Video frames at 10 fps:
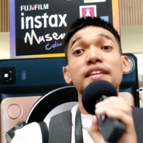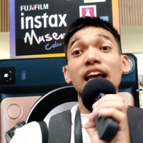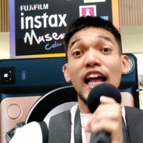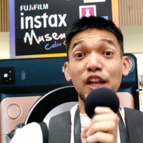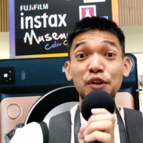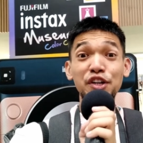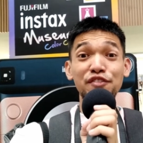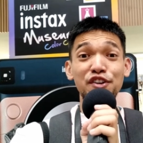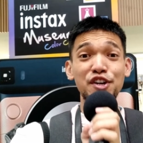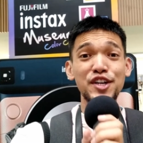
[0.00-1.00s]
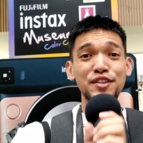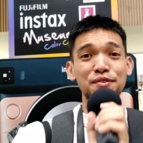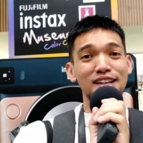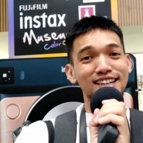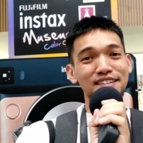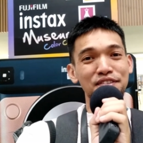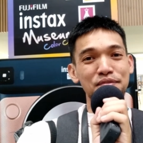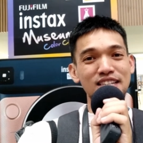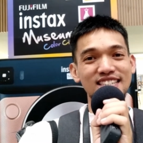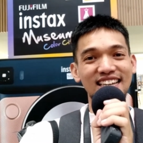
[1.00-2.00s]
Hello Universe! Welcome
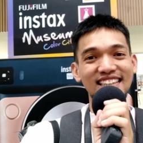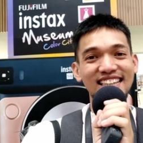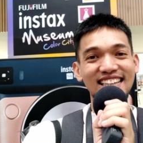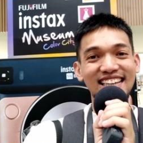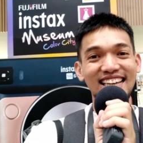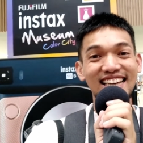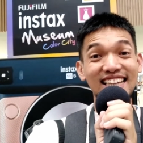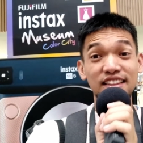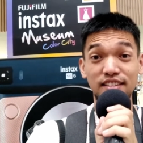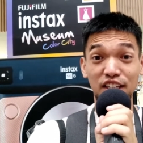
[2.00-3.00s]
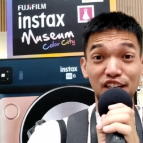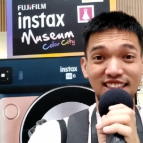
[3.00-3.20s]
to my channel again. Charot!